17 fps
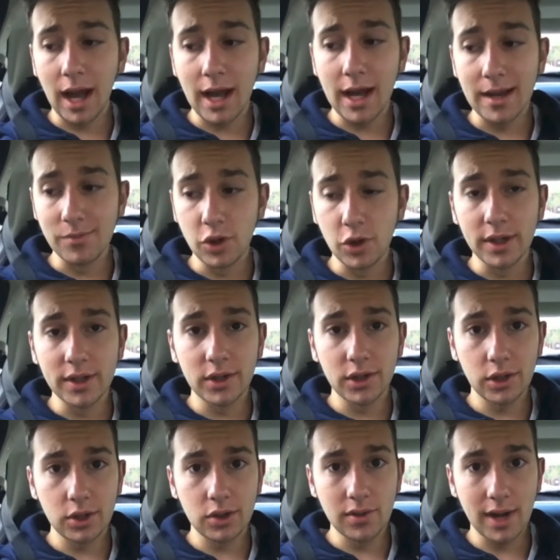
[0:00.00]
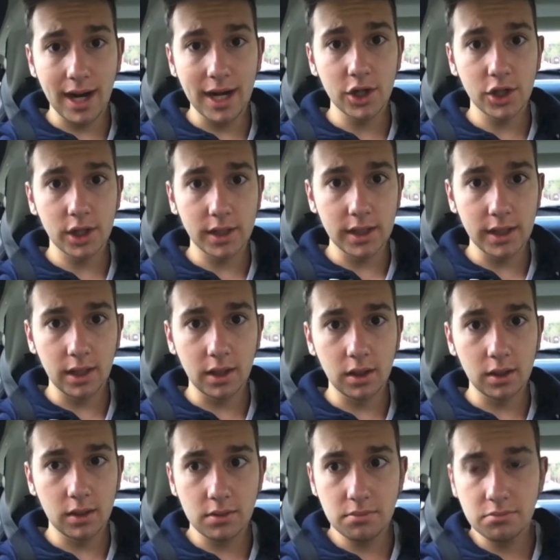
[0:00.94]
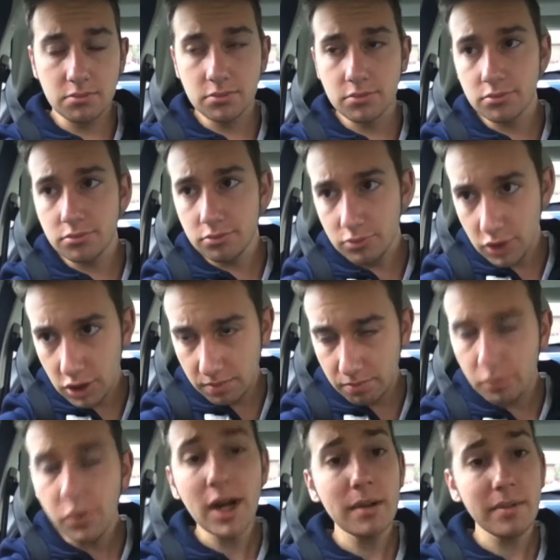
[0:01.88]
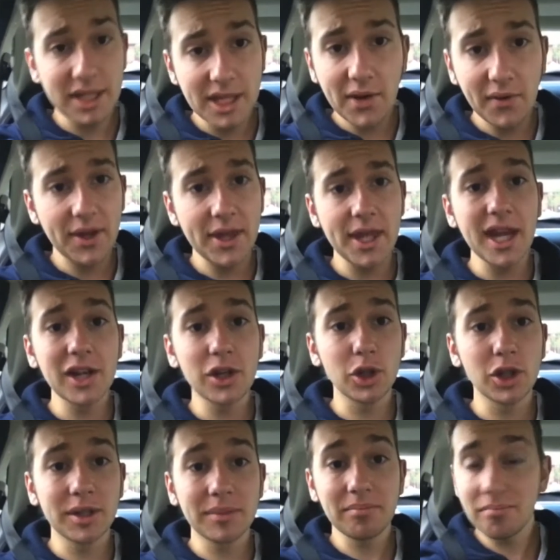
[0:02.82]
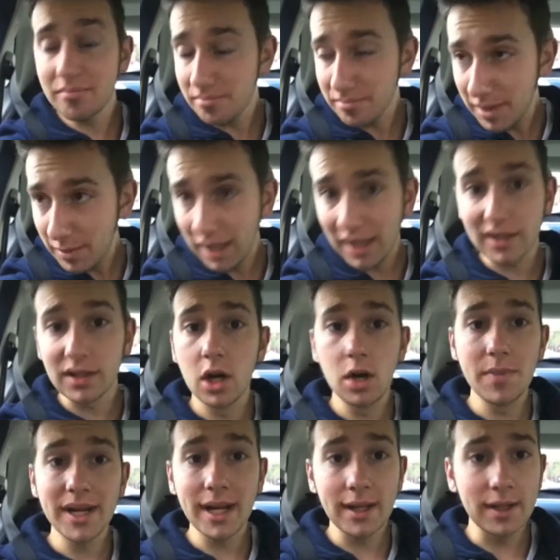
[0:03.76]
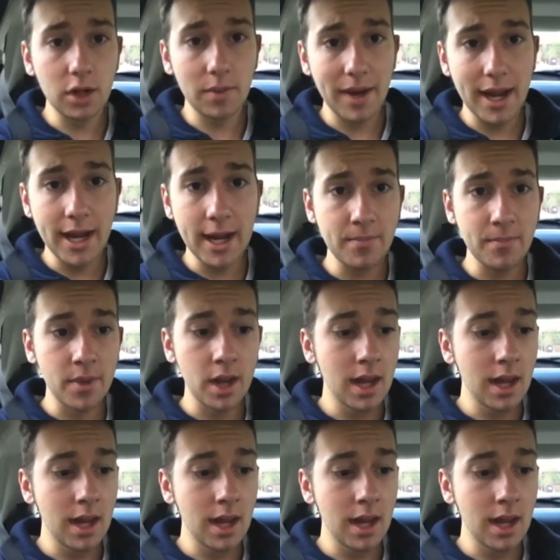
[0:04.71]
I'm going to actually just break myself in there. Just people get to know me, get to know my name.